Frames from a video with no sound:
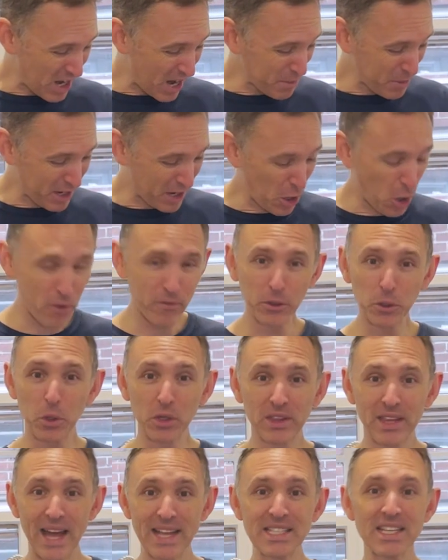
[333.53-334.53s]
I'm going to
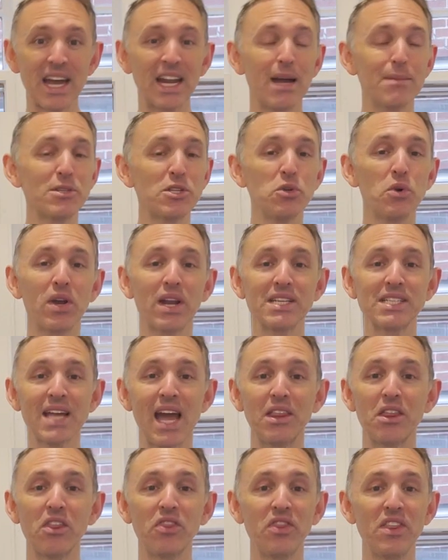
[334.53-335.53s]
overlook that, and I'm still going to say
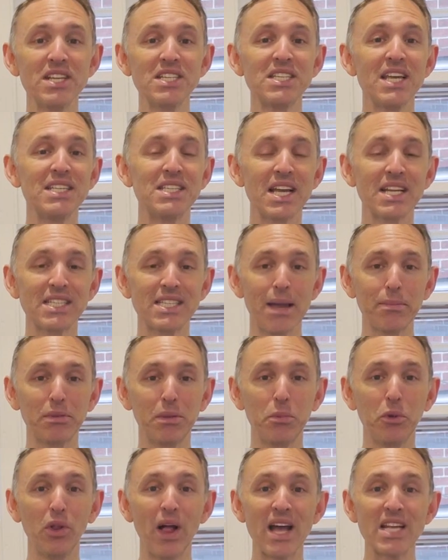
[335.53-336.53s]
that this is
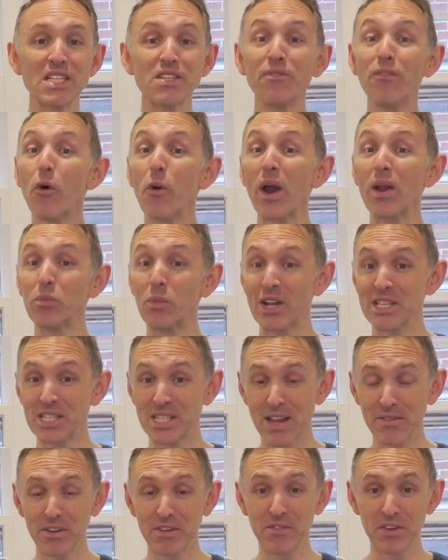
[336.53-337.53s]
acceptable as
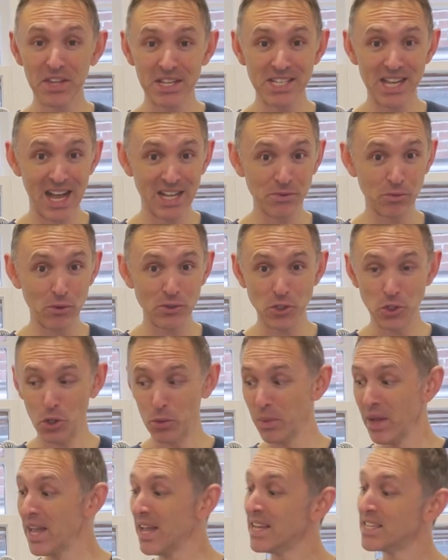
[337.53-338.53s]
4817 for the Townsville Soup.
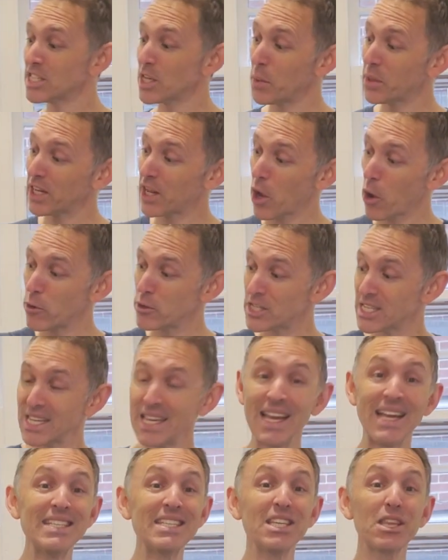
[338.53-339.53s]
So it goes
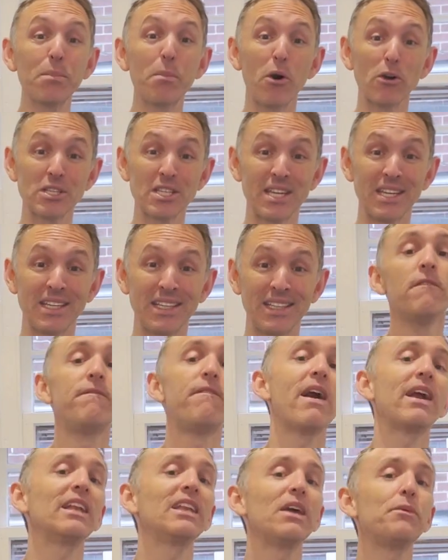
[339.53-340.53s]
into the pot.
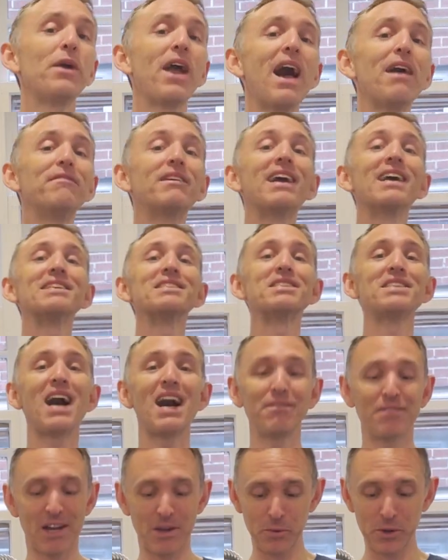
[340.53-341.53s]
Finally, we have
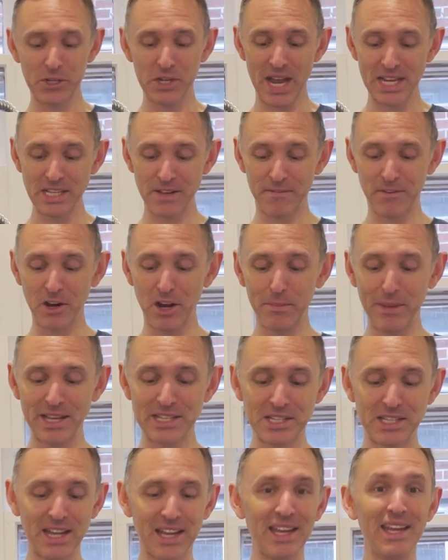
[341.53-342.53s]
cassava, which has a very big
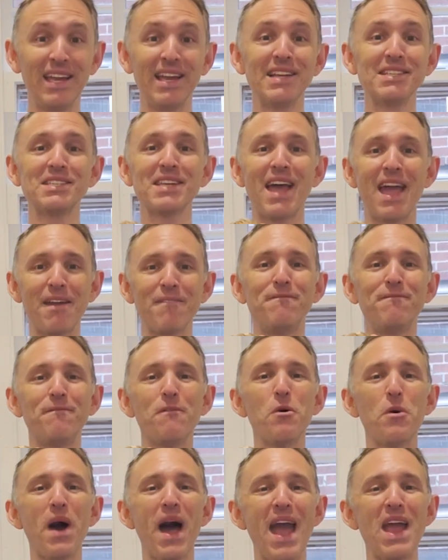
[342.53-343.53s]
sticker here saying
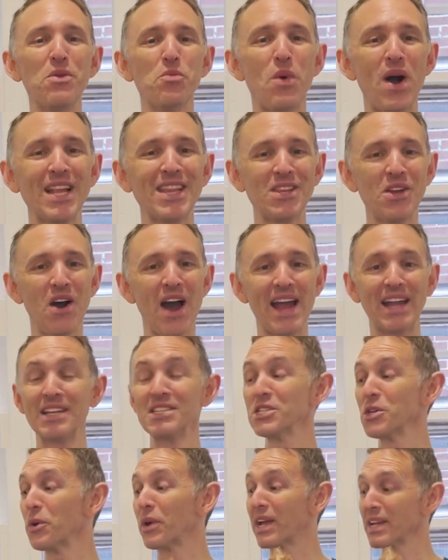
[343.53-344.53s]
4819.
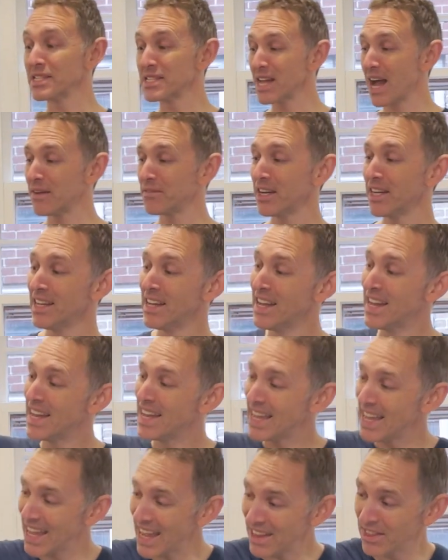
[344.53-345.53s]
So cassava
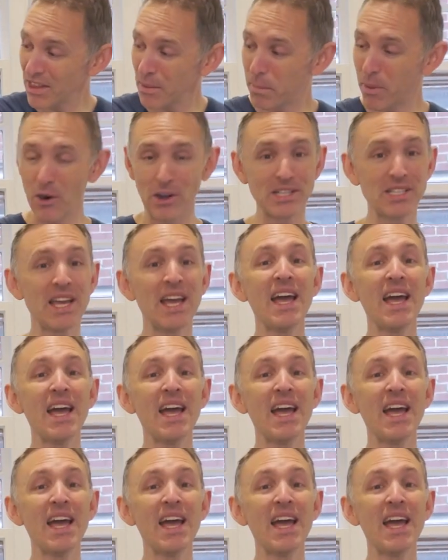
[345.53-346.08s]
in the pot.